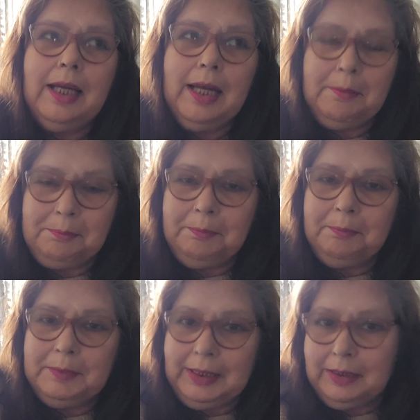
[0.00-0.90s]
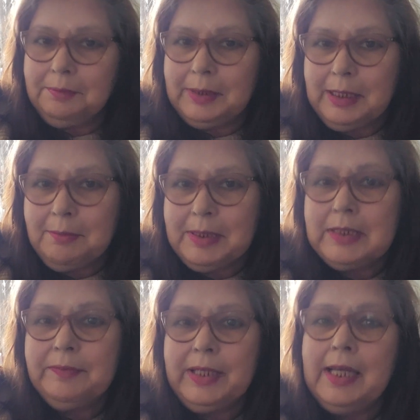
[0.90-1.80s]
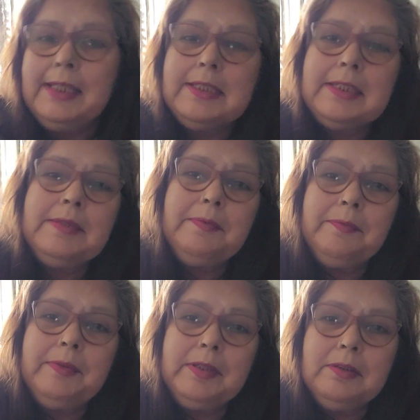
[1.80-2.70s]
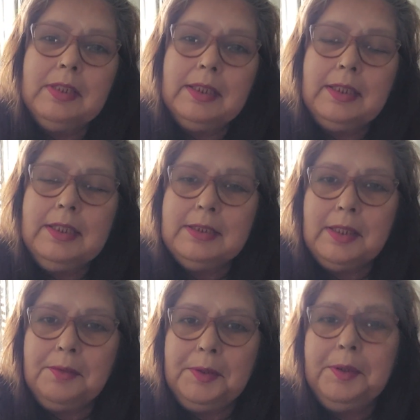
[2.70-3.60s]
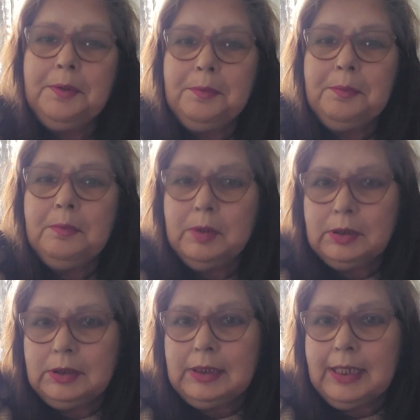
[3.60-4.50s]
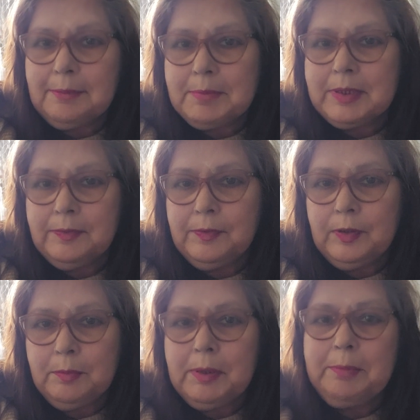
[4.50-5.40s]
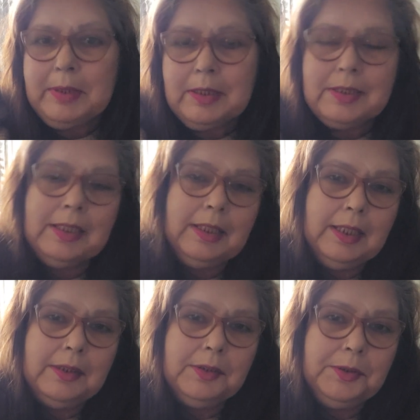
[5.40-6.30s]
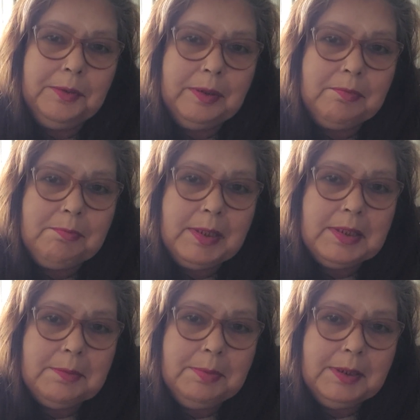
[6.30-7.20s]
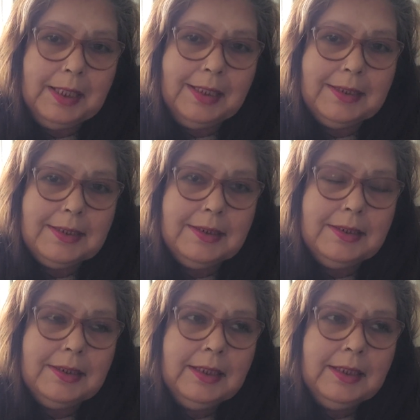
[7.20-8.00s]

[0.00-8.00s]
I'm glad we're coming to the end, even though like it's only one chapter for me because do have multiple cancers.